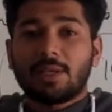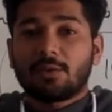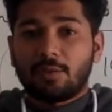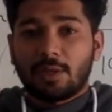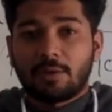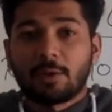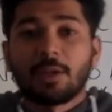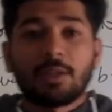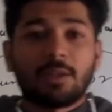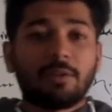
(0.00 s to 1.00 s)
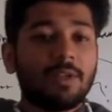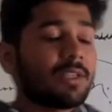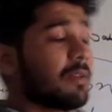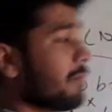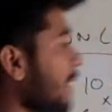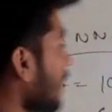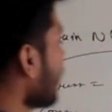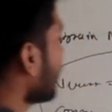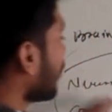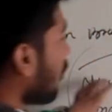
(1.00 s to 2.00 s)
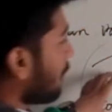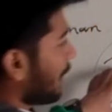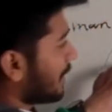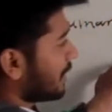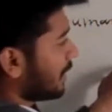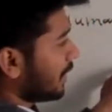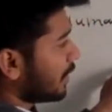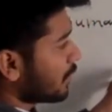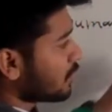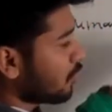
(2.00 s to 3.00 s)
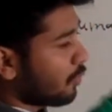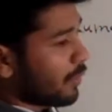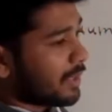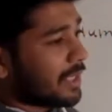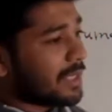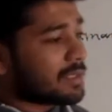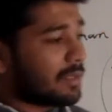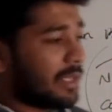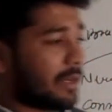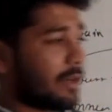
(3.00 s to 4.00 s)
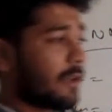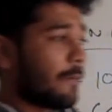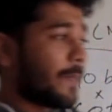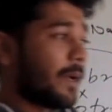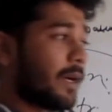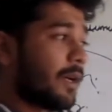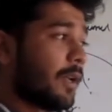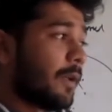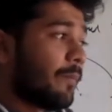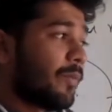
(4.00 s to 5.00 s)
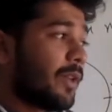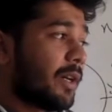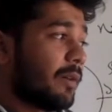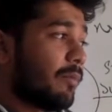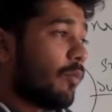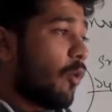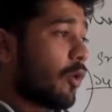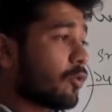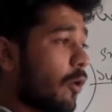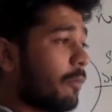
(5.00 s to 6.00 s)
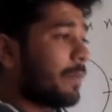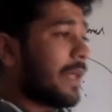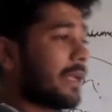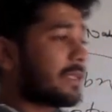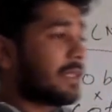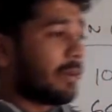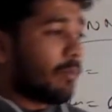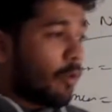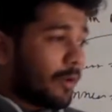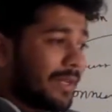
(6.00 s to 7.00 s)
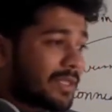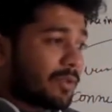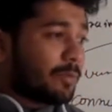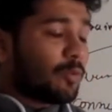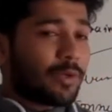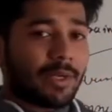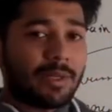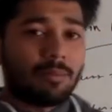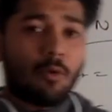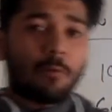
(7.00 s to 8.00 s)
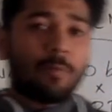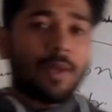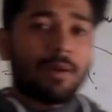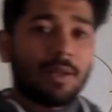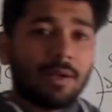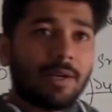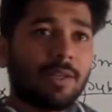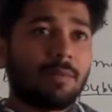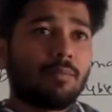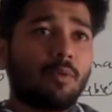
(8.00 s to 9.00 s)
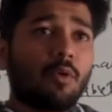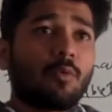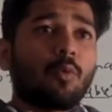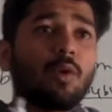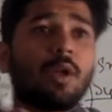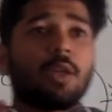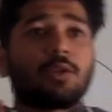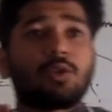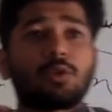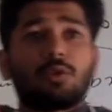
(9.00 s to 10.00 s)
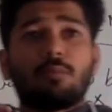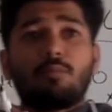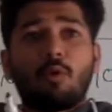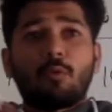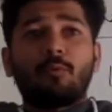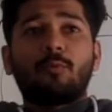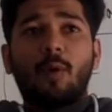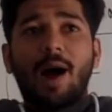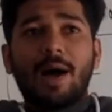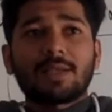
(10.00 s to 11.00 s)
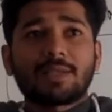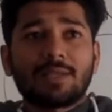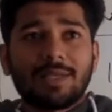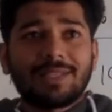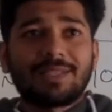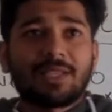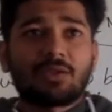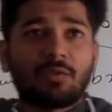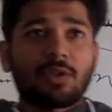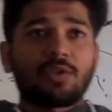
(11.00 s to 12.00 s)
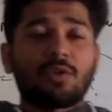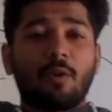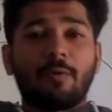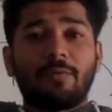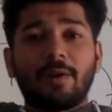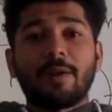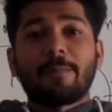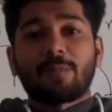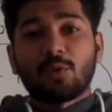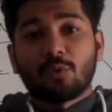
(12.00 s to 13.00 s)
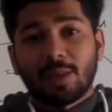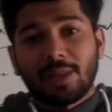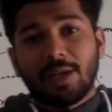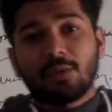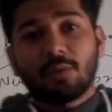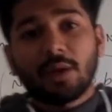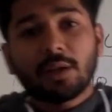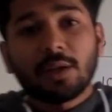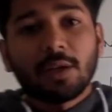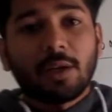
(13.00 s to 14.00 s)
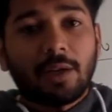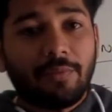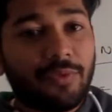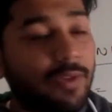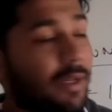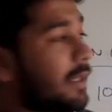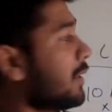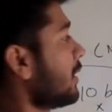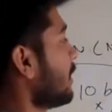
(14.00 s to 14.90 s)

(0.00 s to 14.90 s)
and quicker. The reason being the complexity. So one thing is clear: the more complex, the more distributed, the more parallel, and the more vast is the structure of a neural network, the